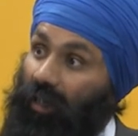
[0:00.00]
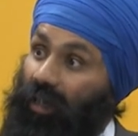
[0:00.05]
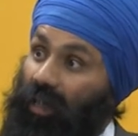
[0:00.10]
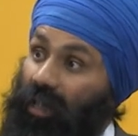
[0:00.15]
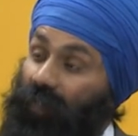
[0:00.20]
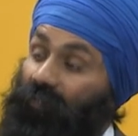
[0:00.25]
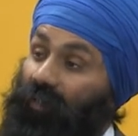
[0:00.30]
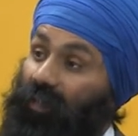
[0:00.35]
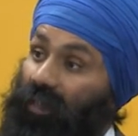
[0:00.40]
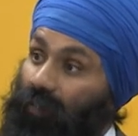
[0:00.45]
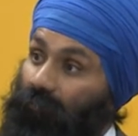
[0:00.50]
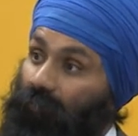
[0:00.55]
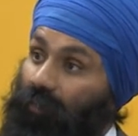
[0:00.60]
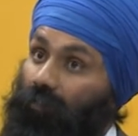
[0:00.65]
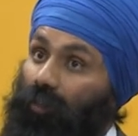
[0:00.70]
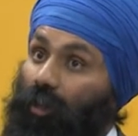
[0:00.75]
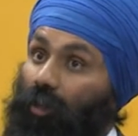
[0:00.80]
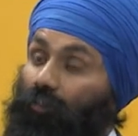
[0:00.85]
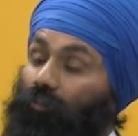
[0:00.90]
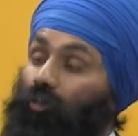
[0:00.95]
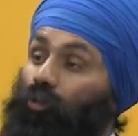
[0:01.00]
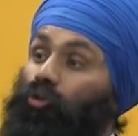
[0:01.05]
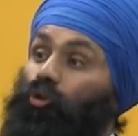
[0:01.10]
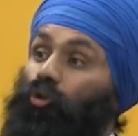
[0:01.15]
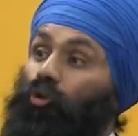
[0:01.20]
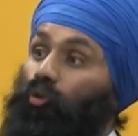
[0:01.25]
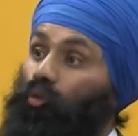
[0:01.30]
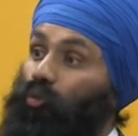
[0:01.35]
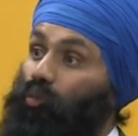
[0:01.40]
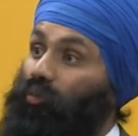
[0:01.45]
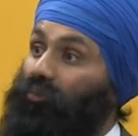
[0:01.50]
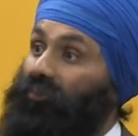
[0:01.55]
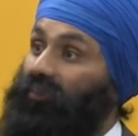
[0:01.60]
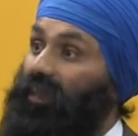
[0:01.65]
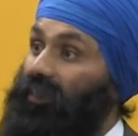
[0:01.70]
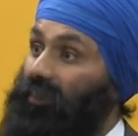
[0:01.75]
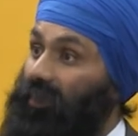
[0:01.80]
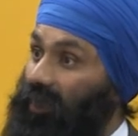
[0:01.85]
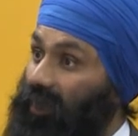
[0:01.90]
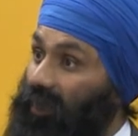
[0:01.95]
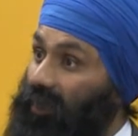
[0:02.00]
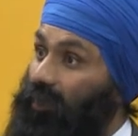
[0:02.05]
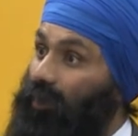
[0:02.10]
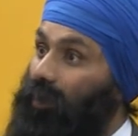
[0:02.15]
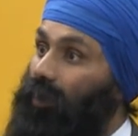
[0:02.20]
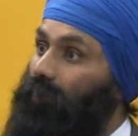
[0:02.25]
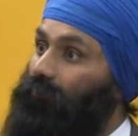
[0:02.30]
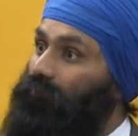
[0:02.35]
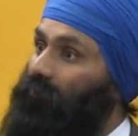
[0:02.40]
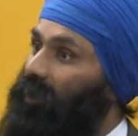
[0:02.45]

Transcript: if they're given the tools they need,